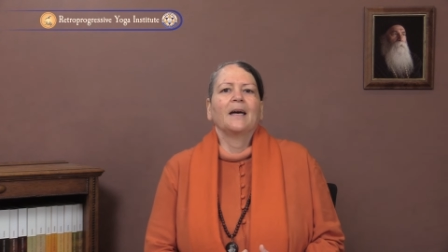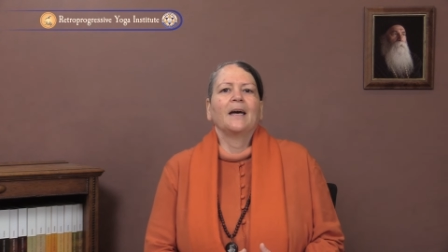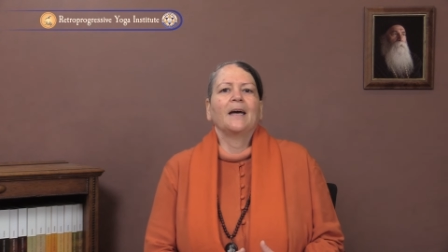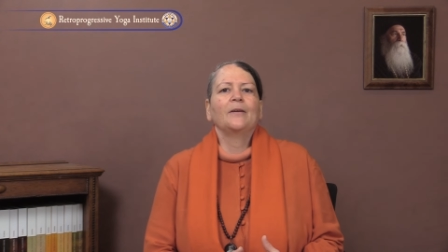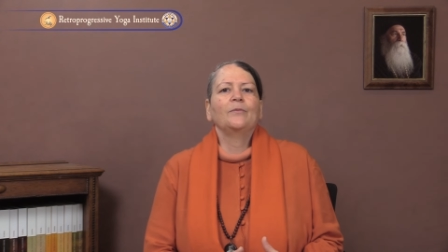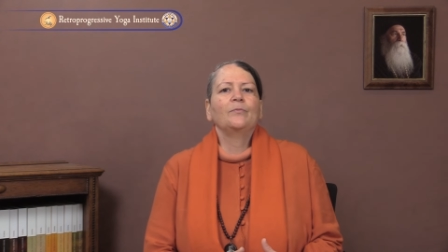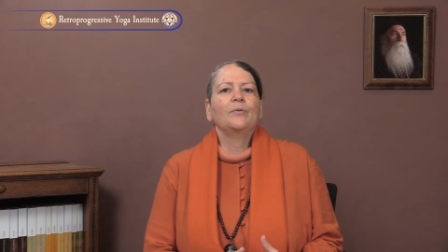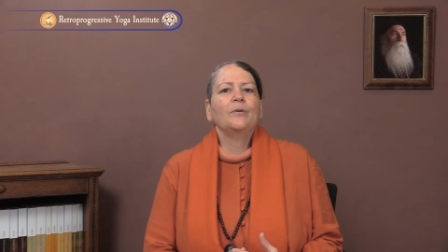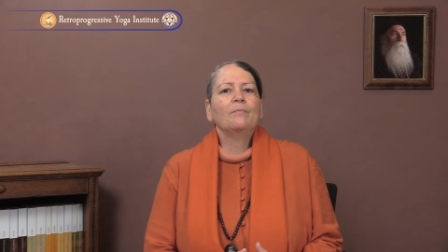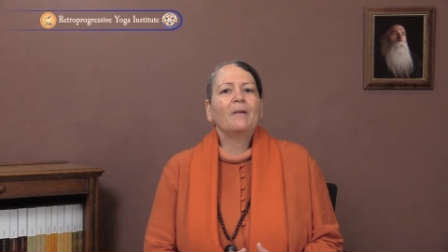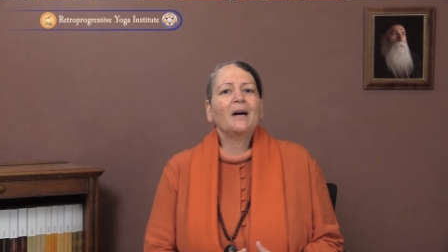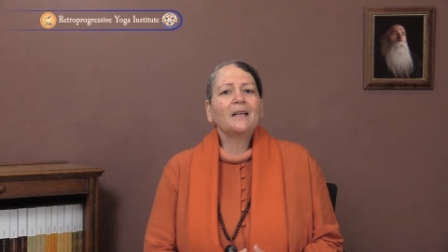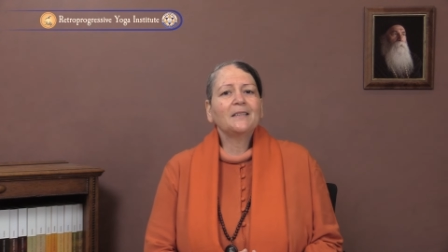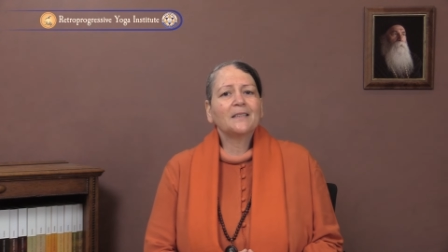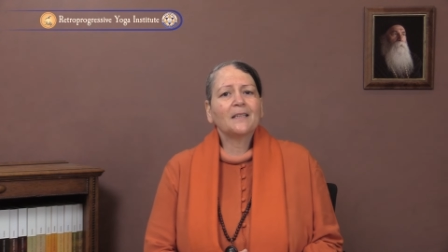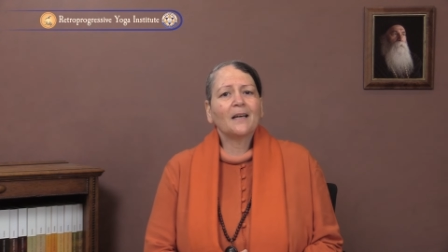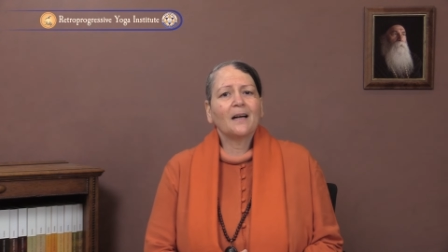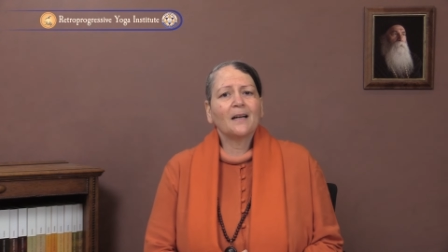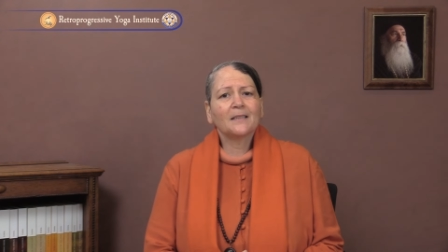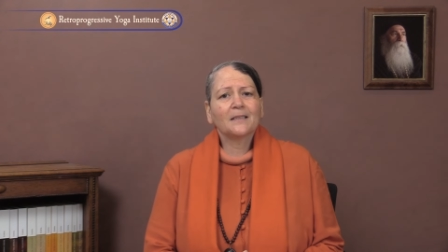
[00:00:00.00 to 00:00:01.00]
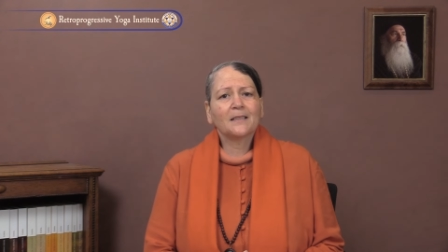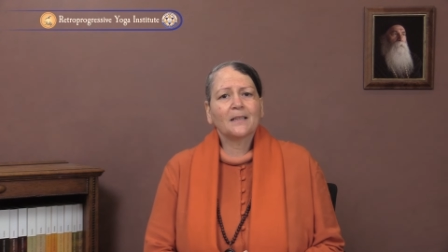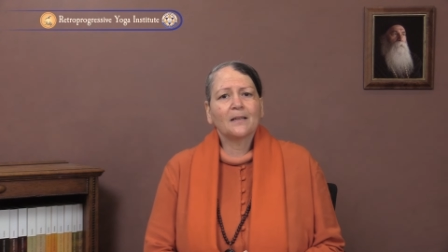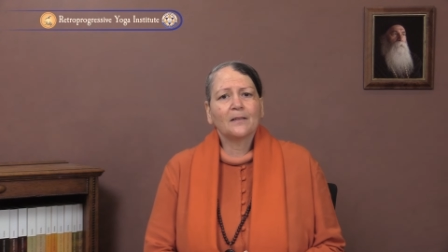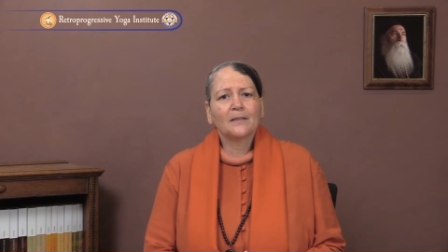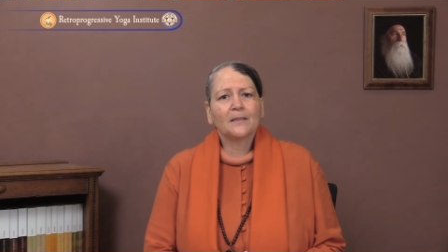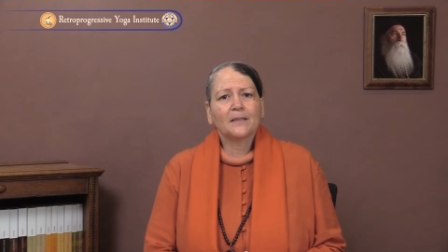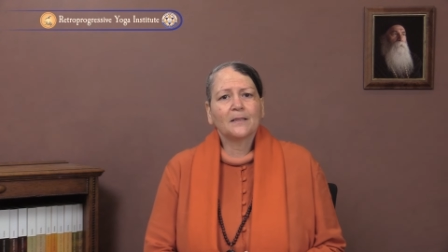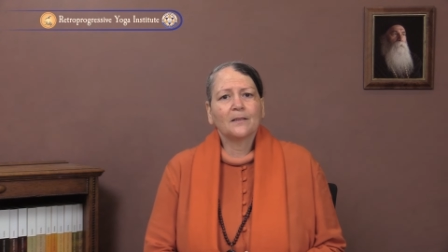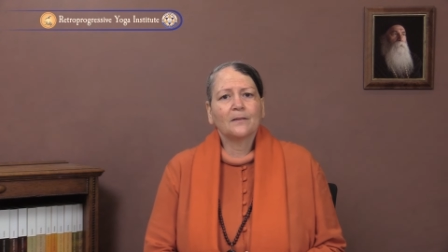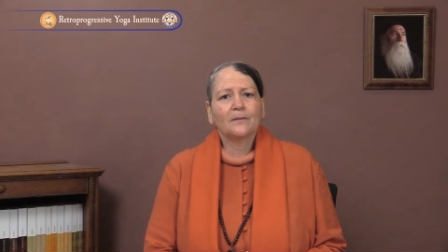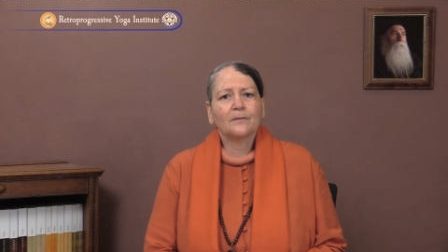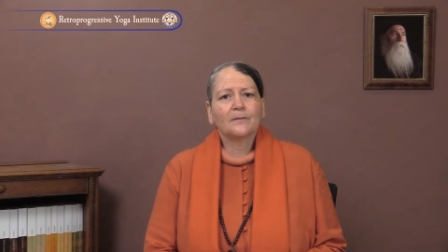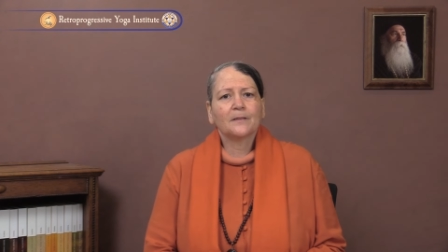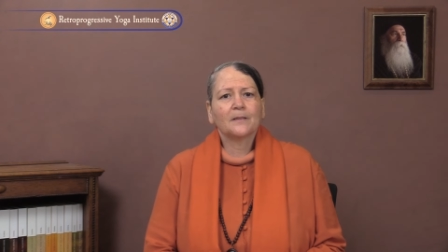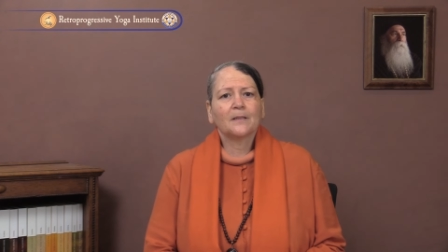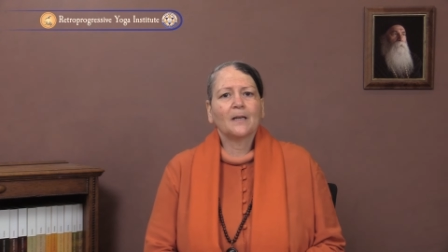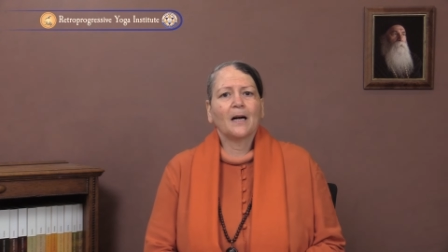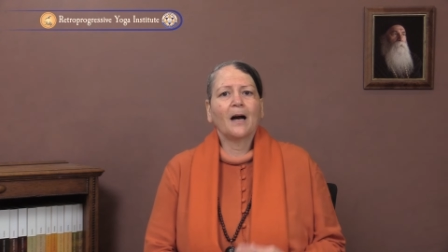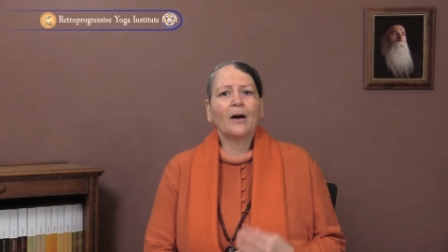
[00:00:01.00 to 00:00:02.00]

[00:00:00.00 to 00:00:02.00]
And we must ask ourselves